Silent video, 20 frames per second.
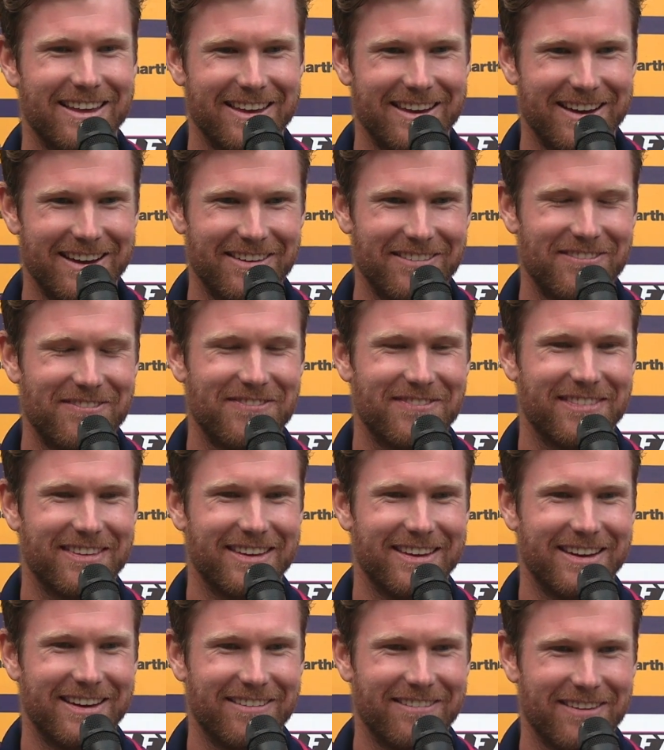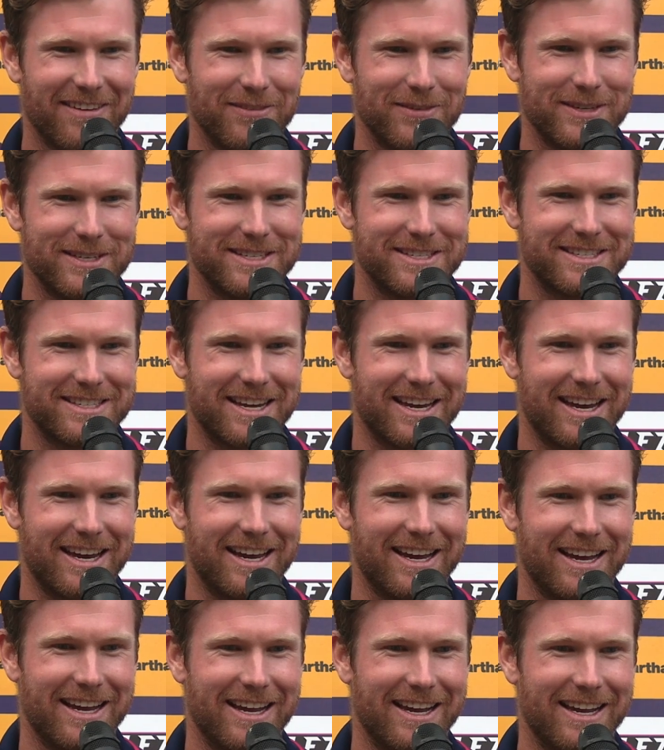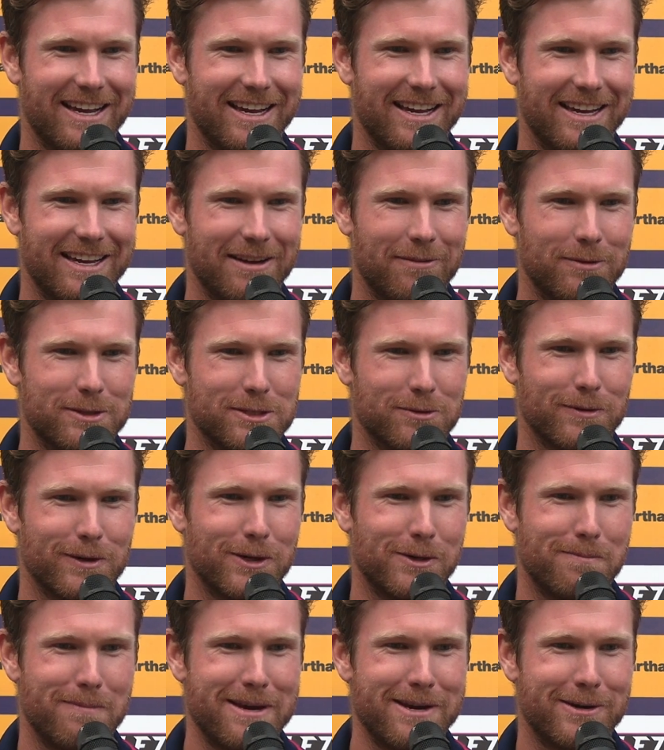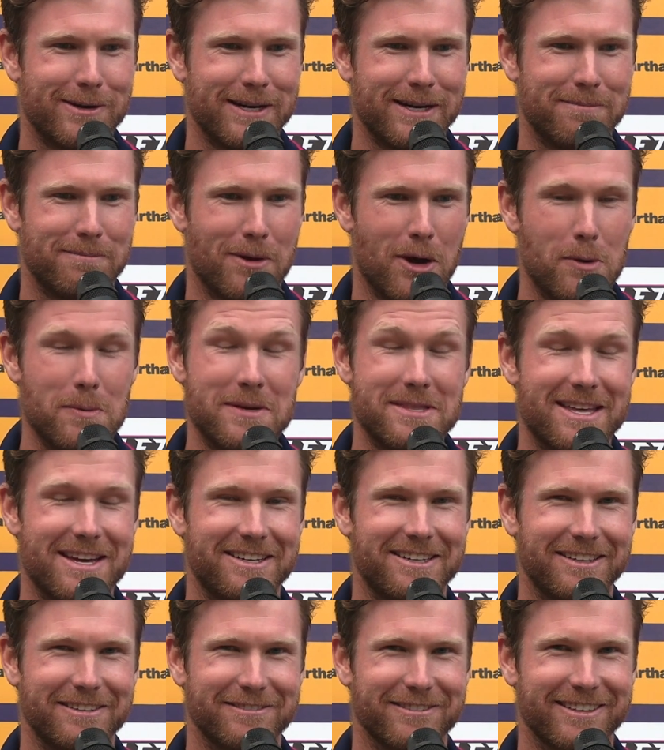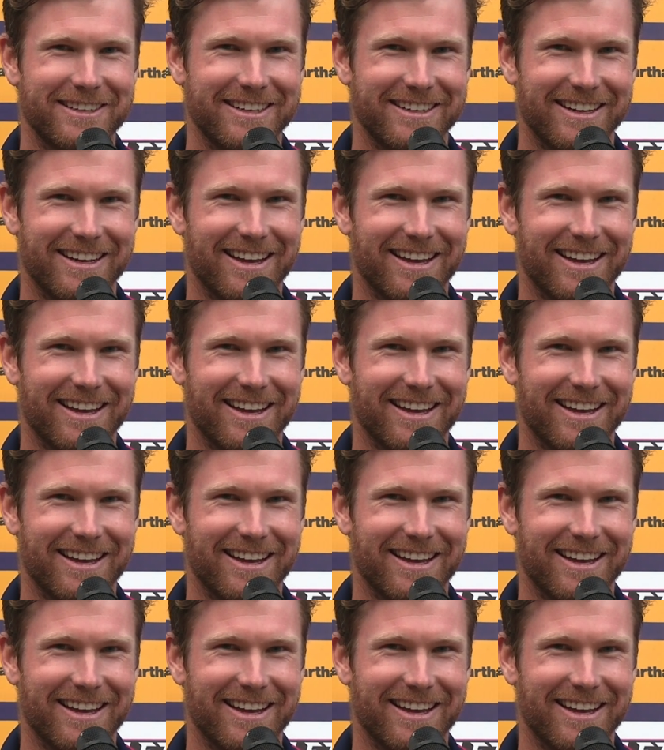Yeah, it was a real me or him moment, that delivery.